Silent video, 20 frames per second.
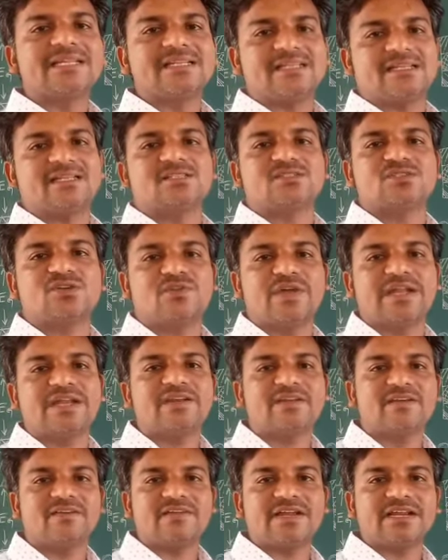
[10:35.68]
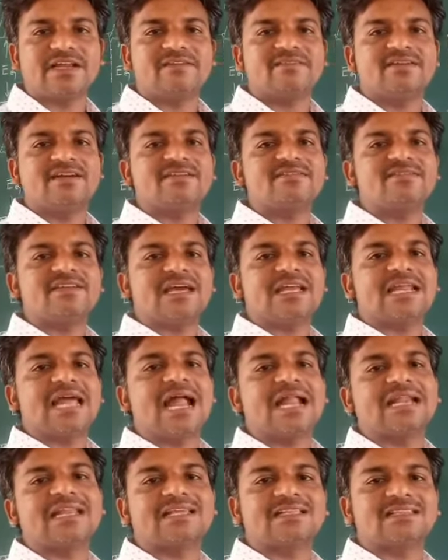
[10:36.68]
So whenever we are
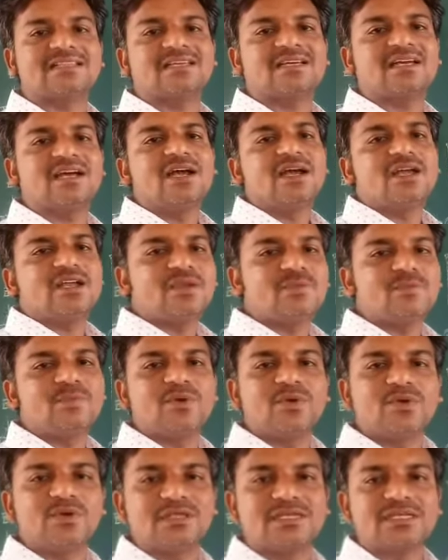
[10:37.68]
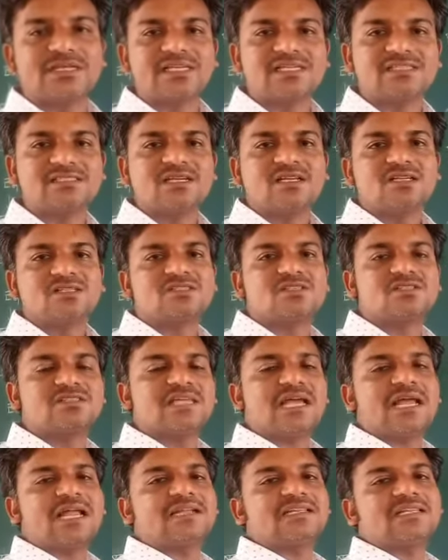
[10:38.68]
adding the impurities, so
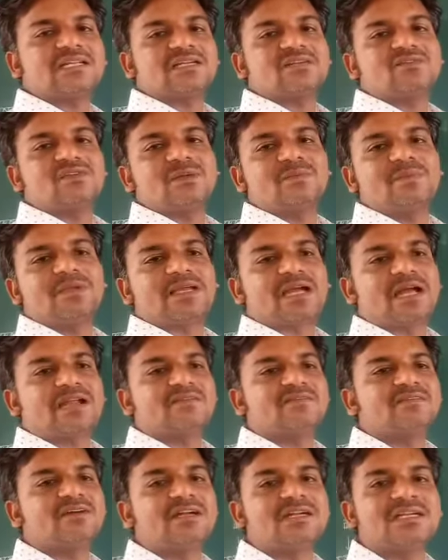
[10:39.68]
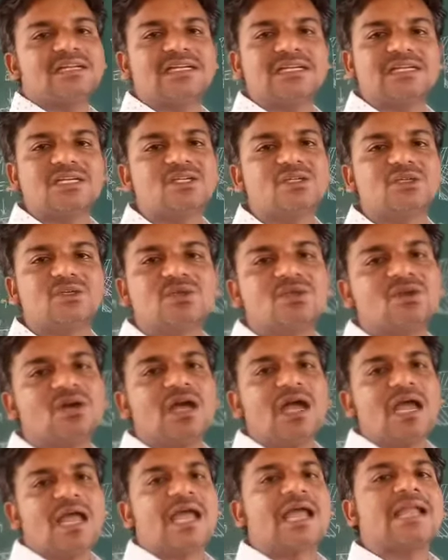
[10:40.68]
then that will be converted
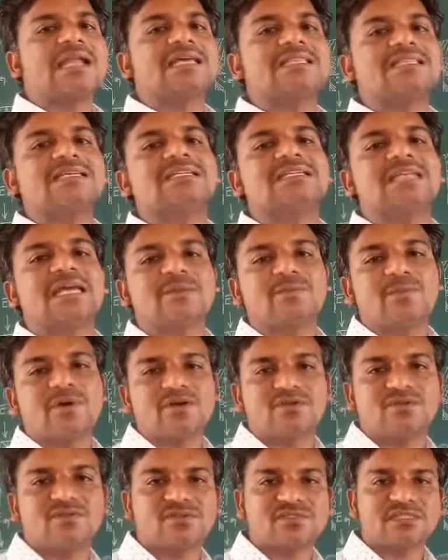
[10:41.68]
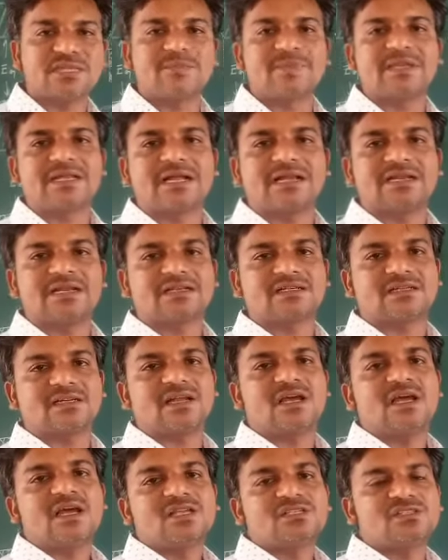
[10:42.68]
into another type of semiconductor.
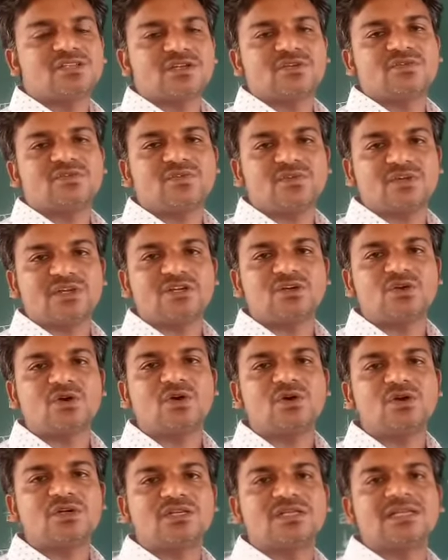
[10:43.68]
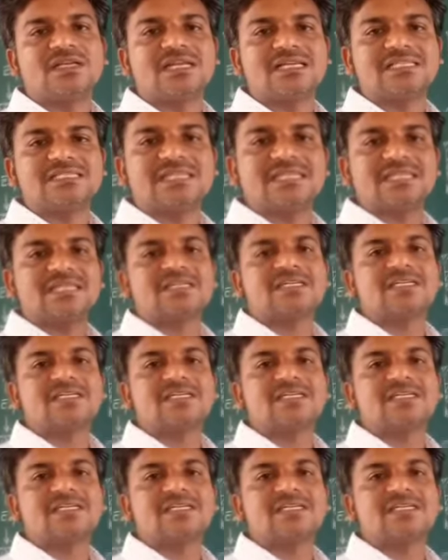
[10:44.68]
So if we doesn't